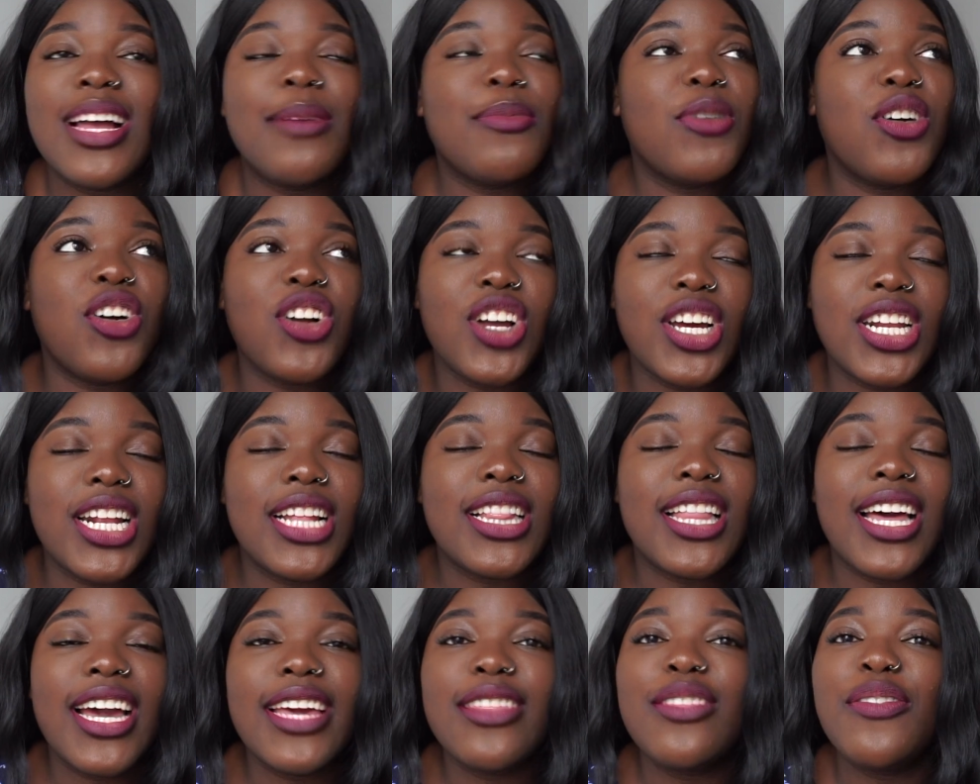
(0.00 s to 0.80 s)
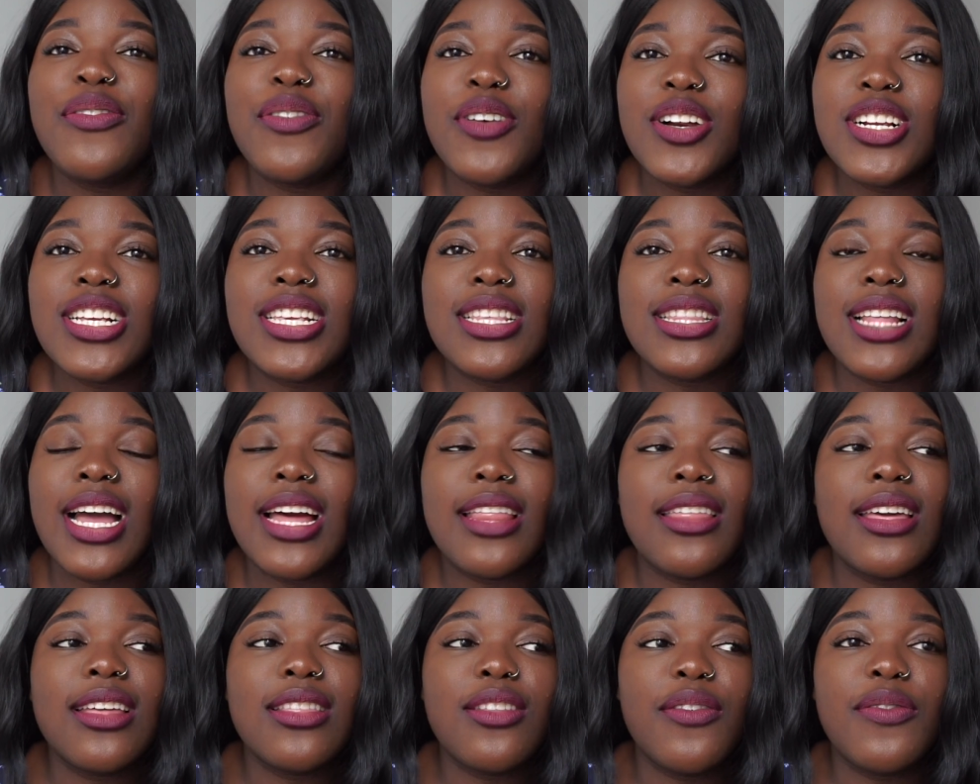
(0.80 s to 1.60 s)
I'm not gonna lie, the first, I
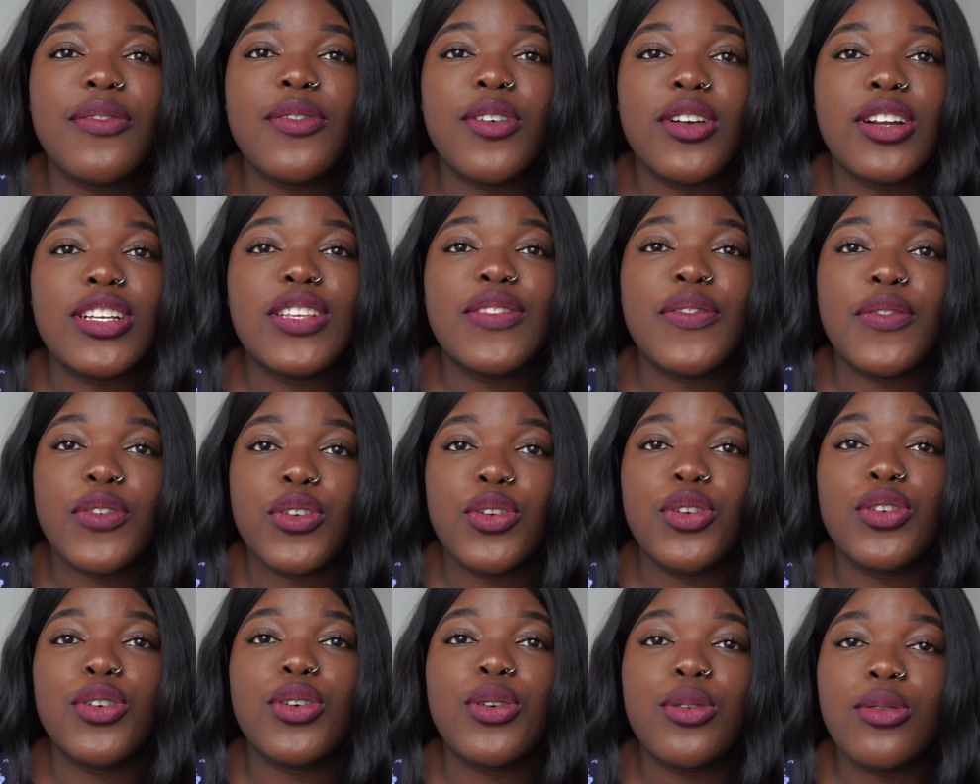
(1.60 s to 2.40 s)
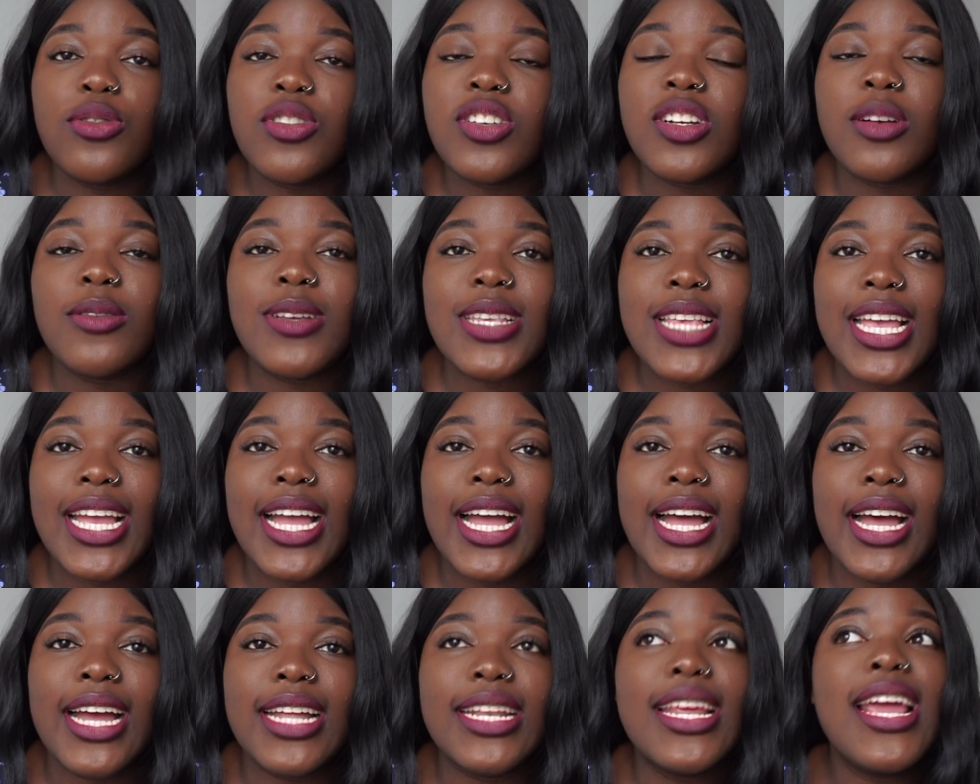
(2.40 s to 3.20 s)
think the first few cold showers I
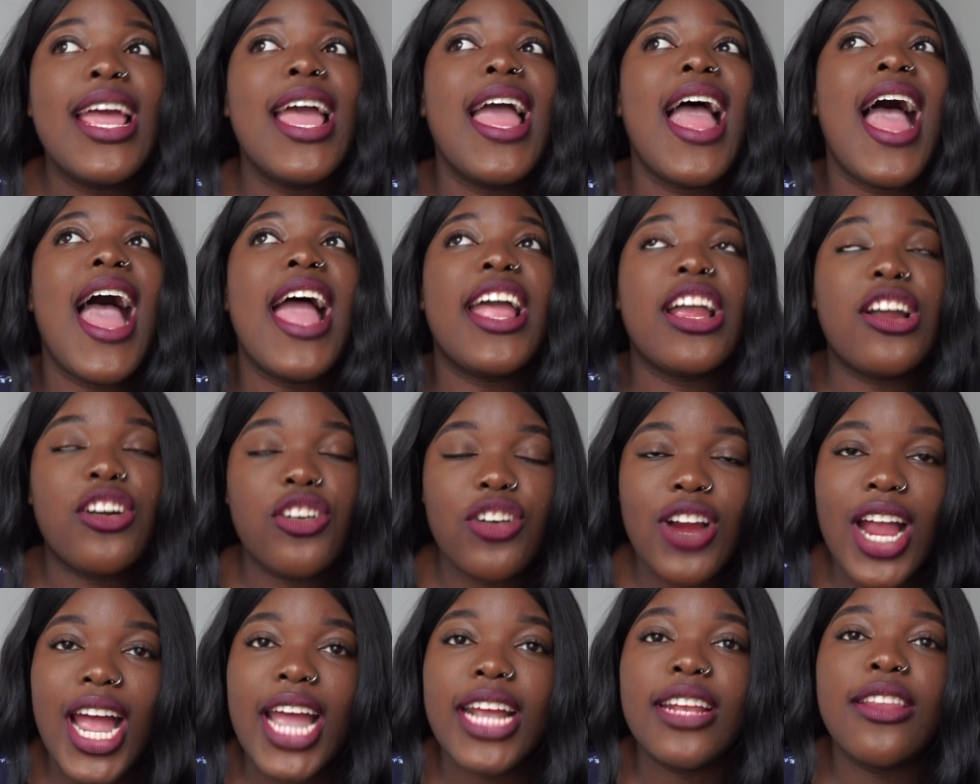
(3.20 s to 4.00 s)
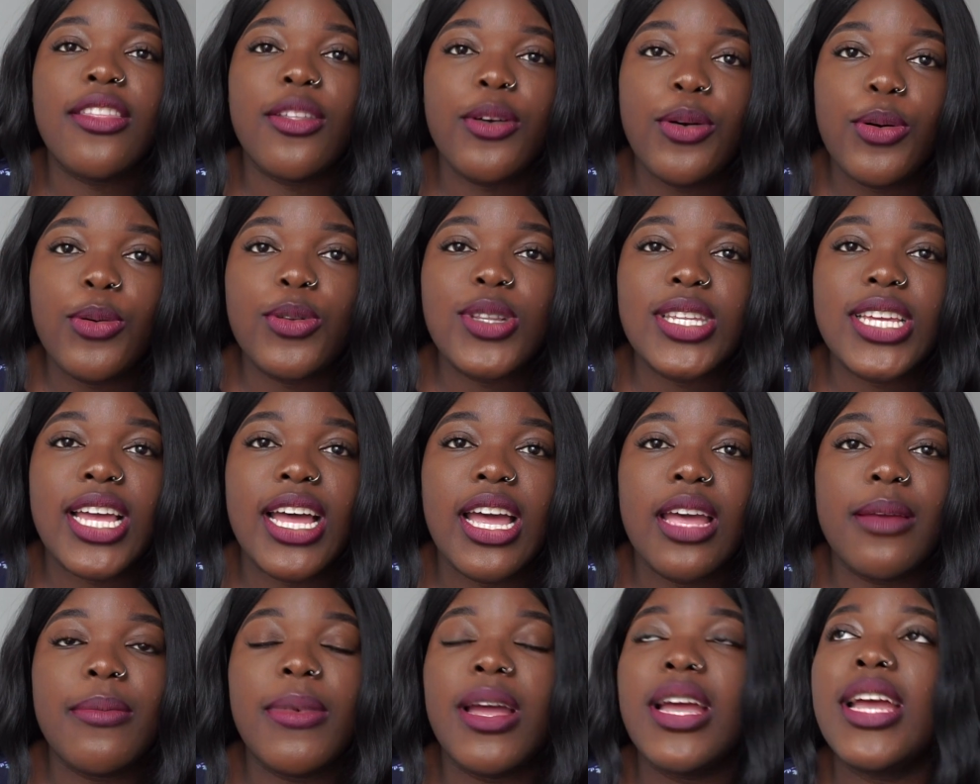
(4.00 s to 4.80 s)
had, I cried the whole time.